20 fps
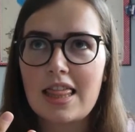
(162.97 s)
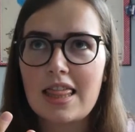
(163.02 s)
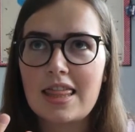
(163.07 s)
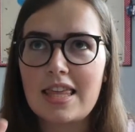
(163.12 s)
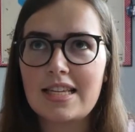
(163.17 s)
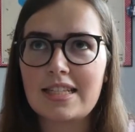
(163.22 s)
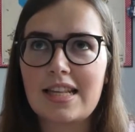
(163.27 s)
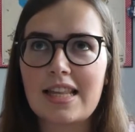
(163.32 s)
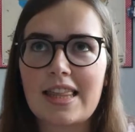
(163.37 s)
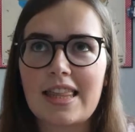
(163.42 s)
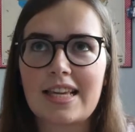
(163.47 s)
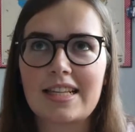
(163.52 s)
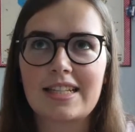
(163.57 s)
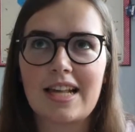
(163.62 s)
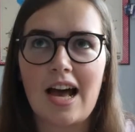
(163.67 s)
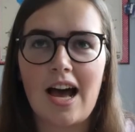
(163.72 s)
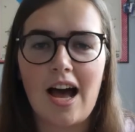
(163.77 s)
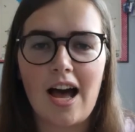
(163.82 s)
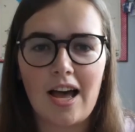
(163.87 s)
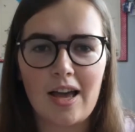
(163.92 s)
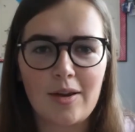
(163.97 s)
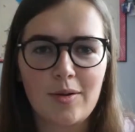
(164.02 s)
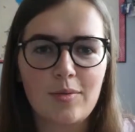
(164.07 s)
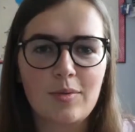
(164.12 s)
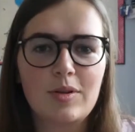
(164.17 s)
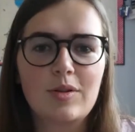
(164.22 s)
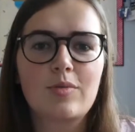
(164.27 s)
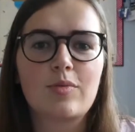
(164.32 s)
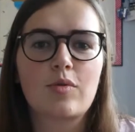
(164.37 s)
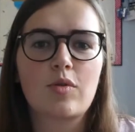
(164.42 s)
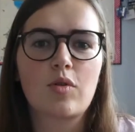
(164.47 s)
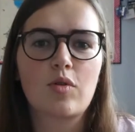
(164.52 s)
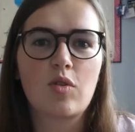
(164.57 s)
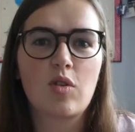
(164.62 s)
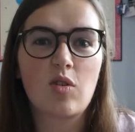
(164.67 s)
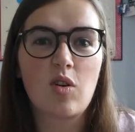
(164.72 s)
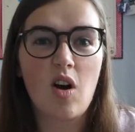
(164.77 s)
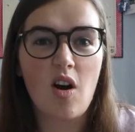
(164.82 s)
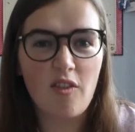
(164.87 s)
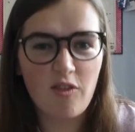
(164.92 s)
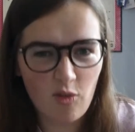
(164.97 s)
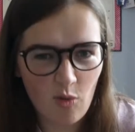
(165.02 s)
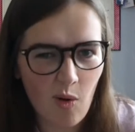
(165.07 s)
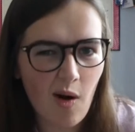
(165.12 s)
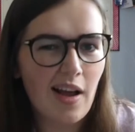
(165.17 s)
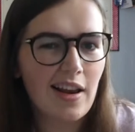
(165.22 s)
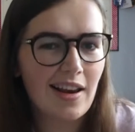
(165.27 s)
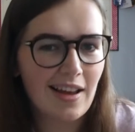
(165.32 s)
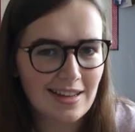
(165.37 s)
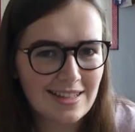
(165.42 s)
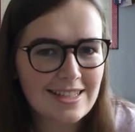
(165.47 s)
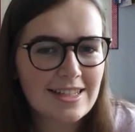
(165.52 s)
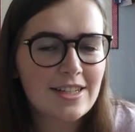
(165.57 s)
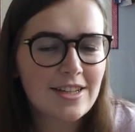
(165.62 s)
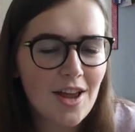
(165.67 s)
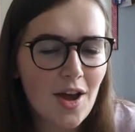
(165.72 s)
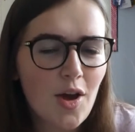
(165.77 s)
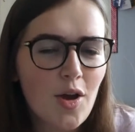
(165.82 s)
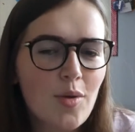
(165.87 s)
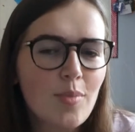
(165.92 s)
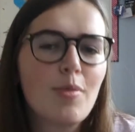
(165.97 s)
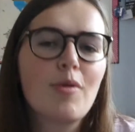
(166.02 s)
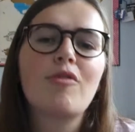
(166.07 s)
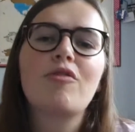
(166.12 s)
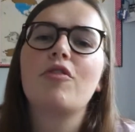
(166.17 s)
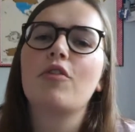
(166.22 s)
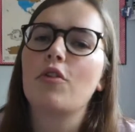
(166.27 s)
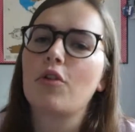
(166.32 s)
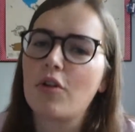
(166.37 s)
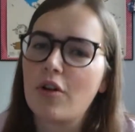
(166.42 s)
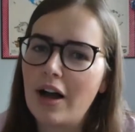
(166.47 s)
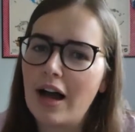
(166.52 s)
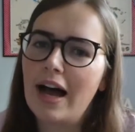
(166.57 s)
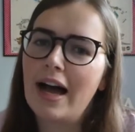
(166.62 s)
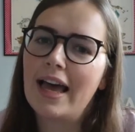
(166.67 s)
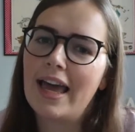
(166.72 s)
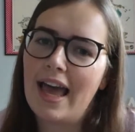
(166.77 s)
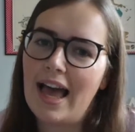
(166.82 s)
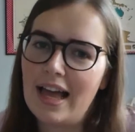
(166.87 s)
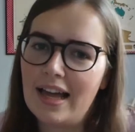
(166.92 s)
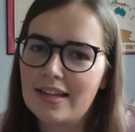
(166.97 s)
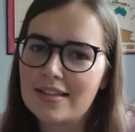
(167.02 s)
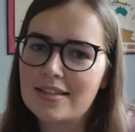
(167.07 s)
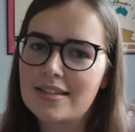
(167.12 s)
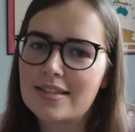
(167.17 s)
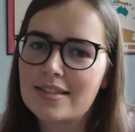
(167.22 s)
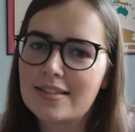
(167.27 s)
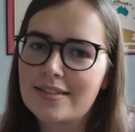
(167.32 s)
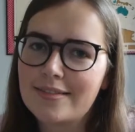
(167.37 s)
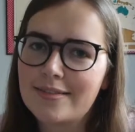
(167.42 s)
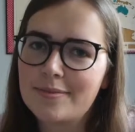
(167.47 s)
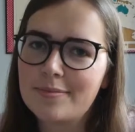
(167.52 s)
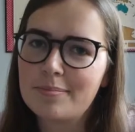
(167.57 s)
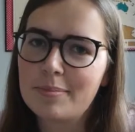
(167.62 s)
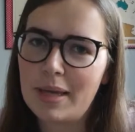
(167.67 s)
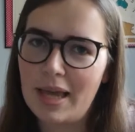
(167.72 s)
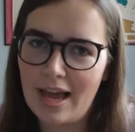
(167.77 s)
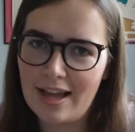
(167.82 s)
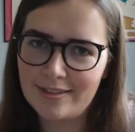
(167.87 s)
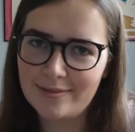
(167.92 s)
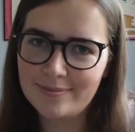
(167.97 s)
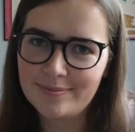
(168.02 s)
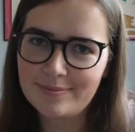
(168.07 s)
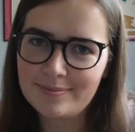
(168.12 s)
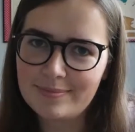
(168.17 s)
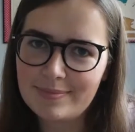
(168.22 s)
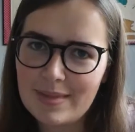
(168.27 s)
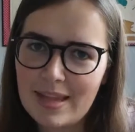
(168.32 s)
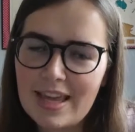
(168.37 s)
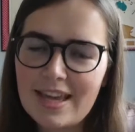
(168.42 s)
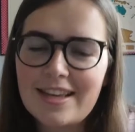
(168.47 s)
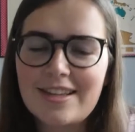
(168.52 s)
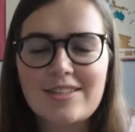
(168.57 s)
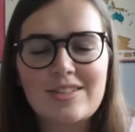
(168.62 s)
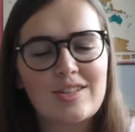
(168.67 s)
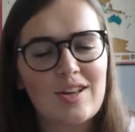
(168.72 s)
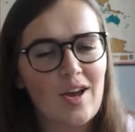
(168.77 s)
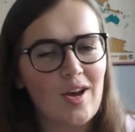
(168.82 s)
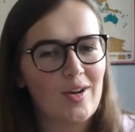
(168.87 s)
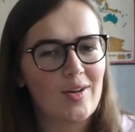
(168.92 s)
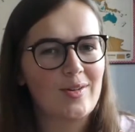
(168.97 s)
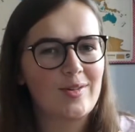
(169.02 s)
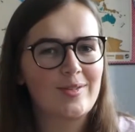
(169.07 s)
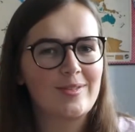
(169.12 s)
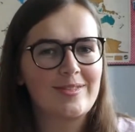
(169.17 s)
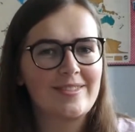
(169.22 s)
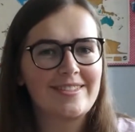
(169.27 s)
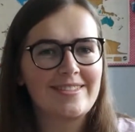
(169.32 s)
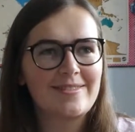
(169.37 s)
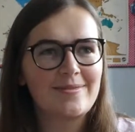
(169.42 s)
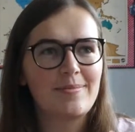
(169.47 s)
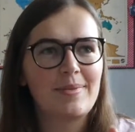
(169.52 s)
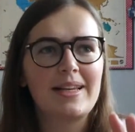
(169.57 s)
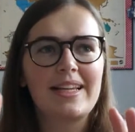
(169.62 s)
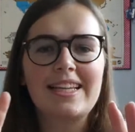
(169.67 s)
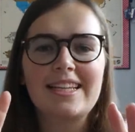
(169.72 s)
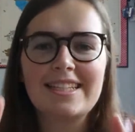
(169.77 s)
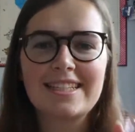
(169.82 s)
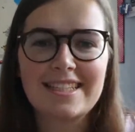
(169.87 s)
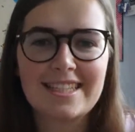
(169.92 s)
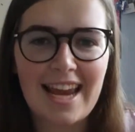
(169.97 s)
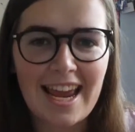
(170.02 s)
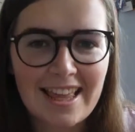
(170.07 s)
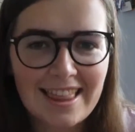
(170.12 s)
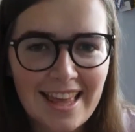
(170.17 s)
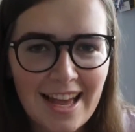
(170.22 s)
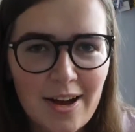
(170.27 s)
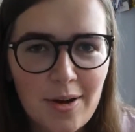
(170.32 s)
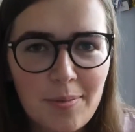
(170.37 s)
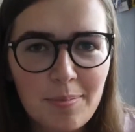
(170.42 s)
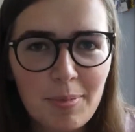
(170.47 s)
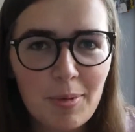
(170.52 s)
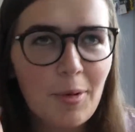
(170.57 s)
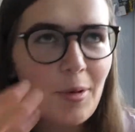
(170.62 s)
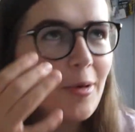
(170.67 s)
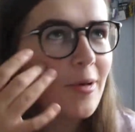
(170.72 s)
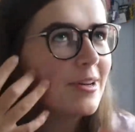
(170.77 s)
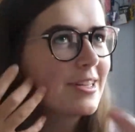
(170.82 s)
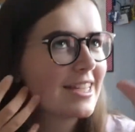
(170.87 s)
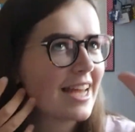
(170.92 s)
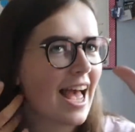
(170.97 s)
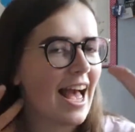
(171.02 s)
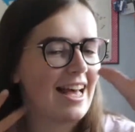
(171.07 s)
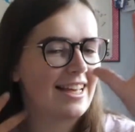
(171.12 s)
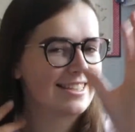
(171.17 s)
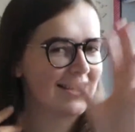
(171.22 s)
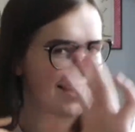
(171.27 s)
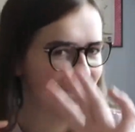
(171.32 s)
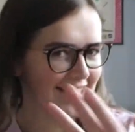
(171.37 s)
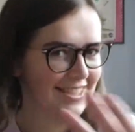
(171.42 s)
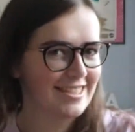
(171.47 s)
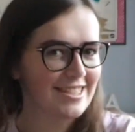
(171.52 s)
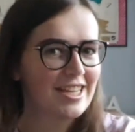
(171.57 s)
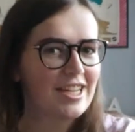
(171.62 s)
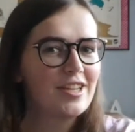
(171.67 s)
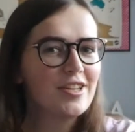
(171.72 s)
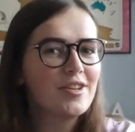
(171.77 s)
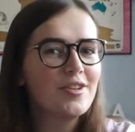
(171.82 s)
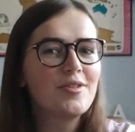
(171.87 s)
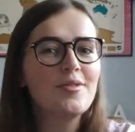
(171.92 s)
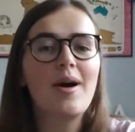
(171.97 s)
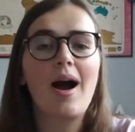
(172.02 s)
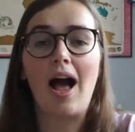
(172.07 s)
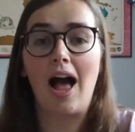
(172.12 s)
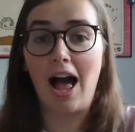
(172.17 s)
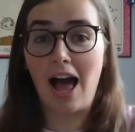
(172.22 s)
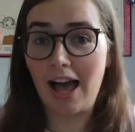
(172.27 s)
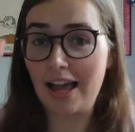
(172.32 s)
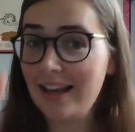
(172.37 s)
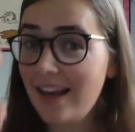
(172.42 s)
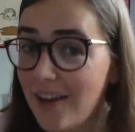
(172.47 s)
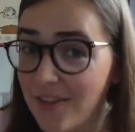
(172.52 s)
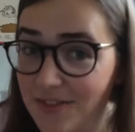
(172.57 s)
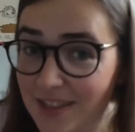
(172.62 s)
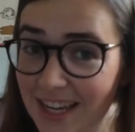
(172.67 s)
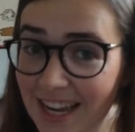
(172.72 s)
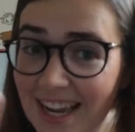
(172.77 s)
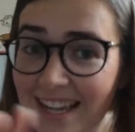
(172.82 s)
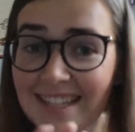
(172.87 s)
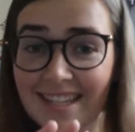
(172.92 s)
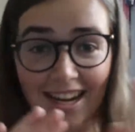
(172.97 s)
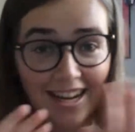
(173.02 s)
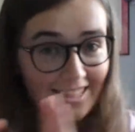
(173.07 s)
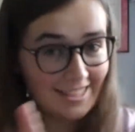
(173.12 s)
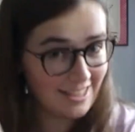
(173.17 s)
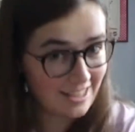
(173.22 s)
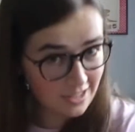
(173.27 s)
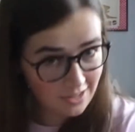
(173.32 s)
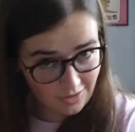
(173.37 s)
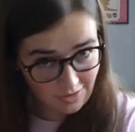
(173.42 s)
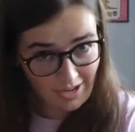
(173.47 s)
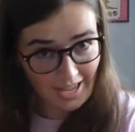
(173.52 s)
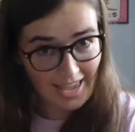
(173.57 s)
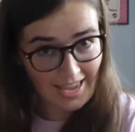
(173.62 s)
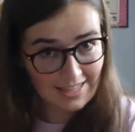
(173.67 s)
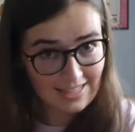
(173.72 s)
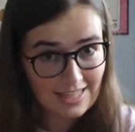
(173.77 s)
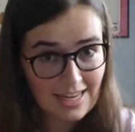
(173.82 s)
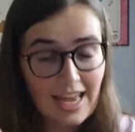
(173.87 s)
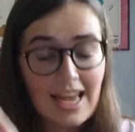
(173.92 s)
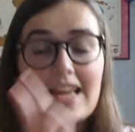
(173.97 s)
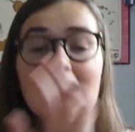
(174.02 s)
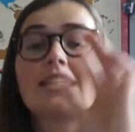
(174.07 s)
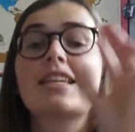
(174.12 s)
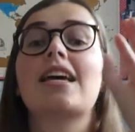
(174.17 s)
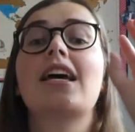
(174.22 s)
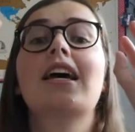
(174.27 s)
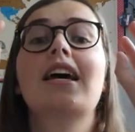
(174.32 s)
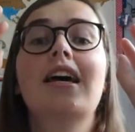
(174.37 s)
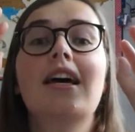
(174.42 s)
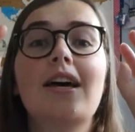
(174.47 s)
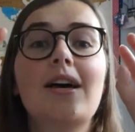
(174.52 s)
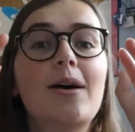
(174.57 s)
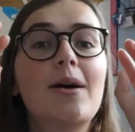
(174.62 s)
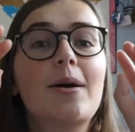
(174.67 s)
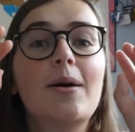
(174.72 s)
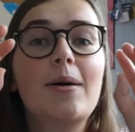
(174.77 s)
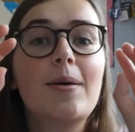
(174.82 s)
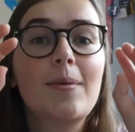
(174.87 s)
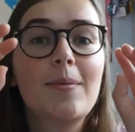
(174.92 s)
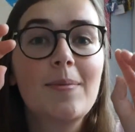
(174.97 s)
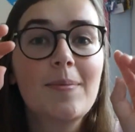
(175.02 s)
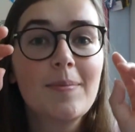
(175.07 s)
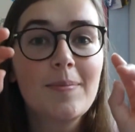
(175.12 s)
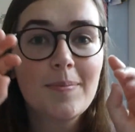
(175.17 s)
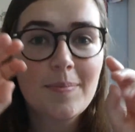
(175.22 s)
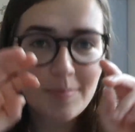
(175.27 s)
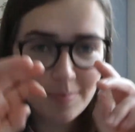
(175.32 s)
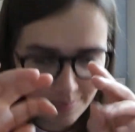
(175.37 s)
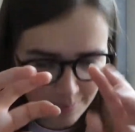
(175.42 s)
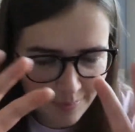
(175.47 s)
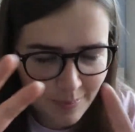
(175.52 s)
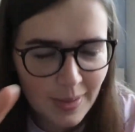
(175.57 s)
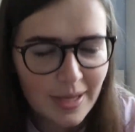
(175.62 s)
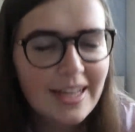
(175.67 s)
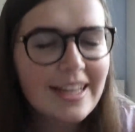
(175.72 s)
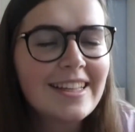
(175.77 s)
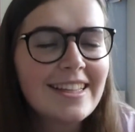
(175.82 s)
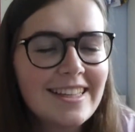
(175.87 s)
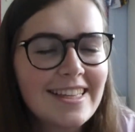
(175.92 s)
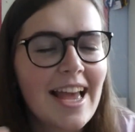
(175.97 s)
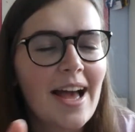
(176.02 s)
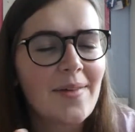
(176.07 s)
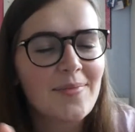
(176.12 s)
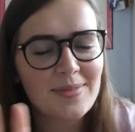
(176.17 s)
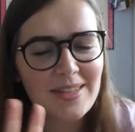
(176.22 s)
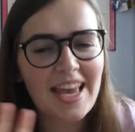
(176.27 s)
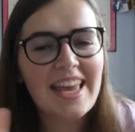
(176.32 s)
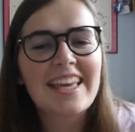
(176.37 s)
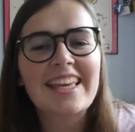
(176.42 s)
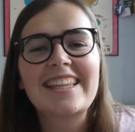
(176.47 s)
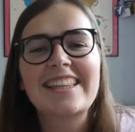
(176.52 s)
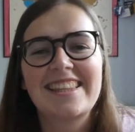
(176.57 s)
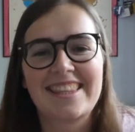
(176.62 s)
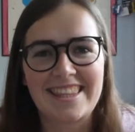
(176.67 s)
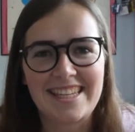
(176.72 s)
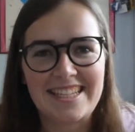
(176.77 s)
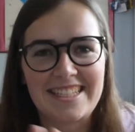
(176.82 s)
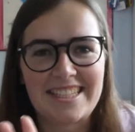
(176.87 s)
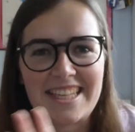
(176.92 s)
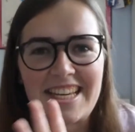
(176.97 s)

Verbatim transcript: these are things I would have quite liked to know before I had begun. So please take that on board as I continue. I loved it, I did not hate it, but yeah, taking these